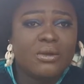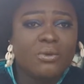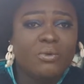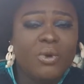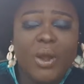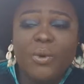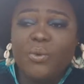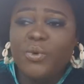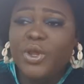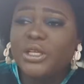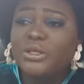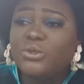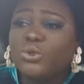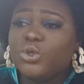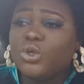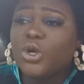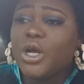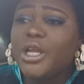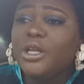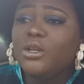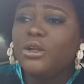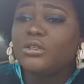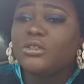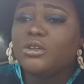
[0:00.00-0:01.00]
when we
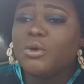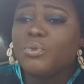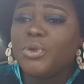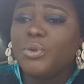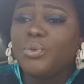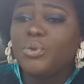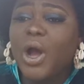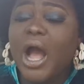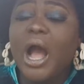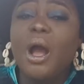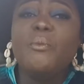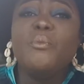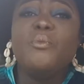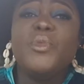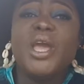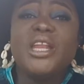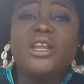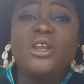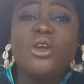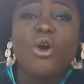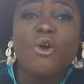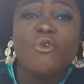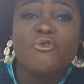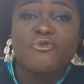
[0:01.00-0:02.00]
saw a lot of people. How
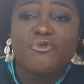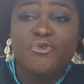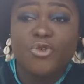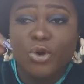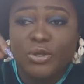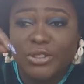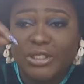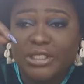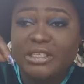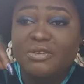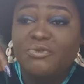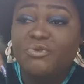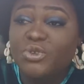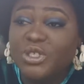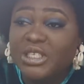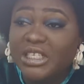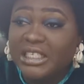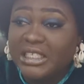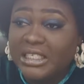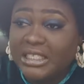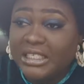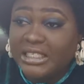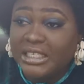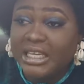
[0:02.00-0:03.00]
many of us, even
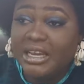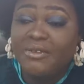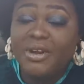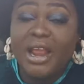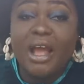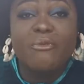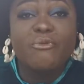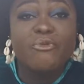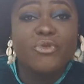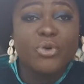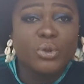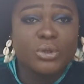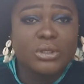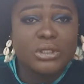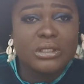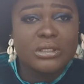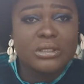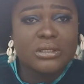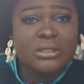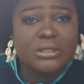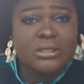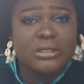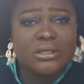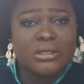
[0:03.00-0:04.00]
in this area,
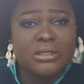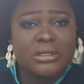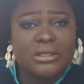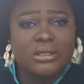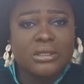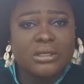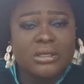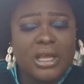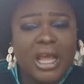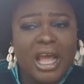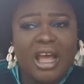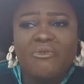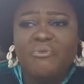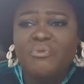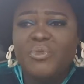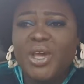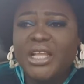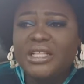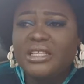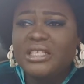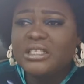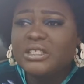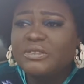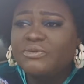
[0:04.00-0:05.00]
vote? I've
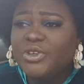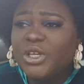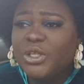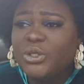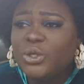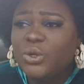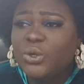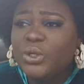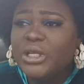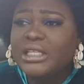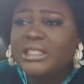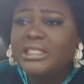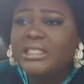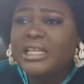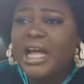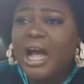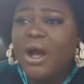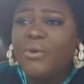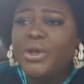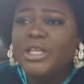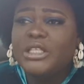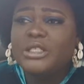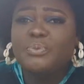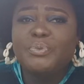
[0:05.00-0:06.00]
made this video. It's
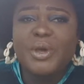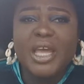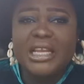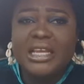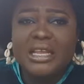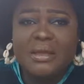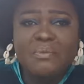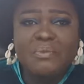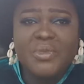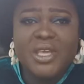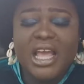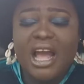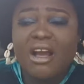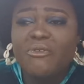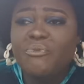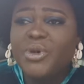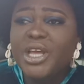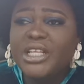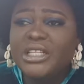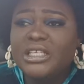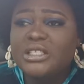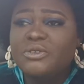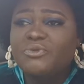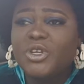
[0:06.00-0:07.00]
how it's paining me. I've
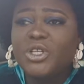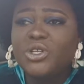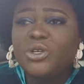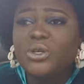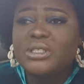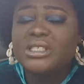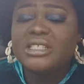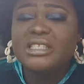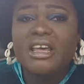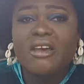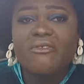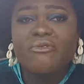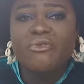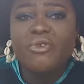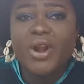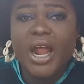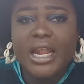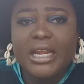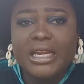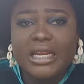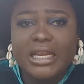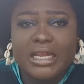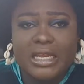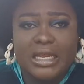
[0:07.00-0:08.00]
made this video
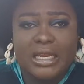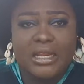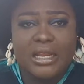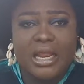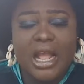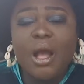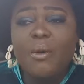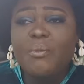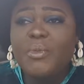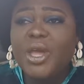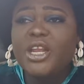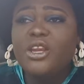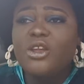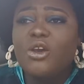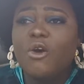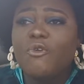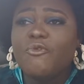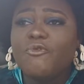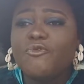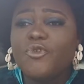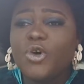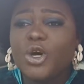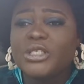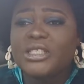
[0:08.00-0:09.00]
severally. How many
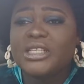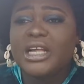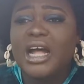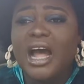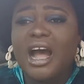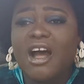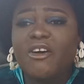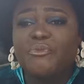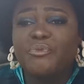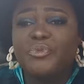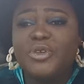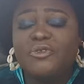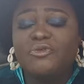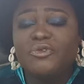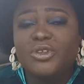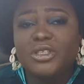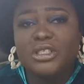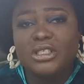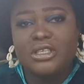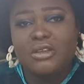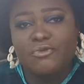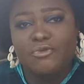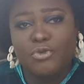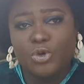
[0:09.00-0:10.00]
of us that have
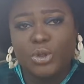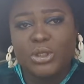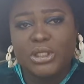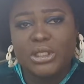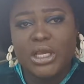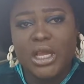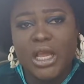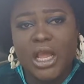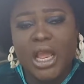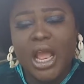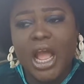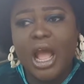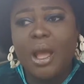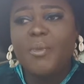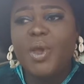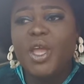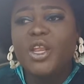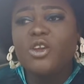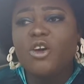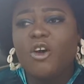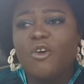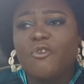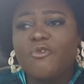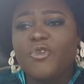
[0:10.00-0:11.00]
PVC votes? How
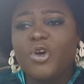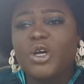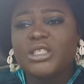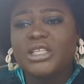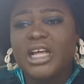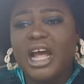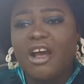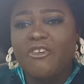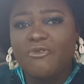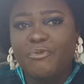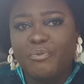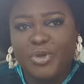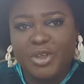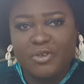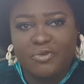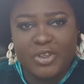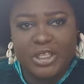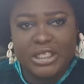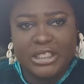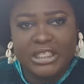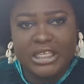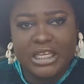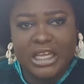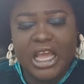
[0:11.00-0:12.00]
many of us have
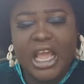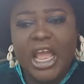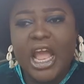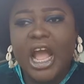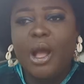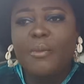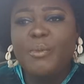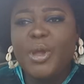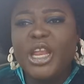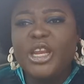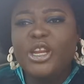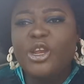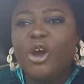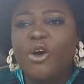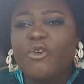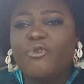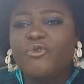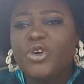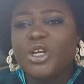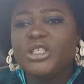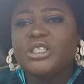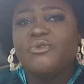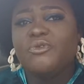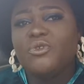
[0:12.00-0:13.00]
PVC? How many
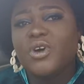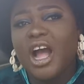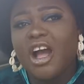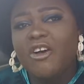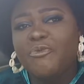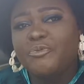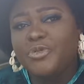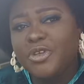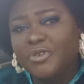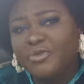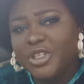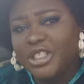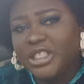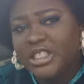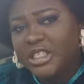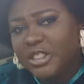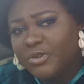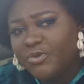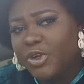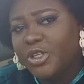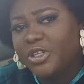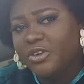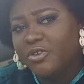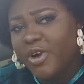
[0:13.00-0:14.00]
of us even have
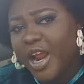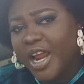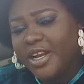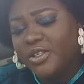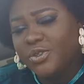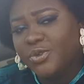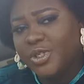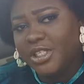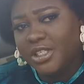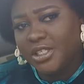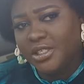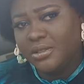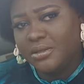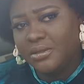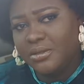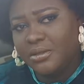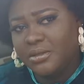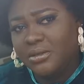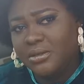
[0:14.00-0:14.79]
PVCs for the right reason?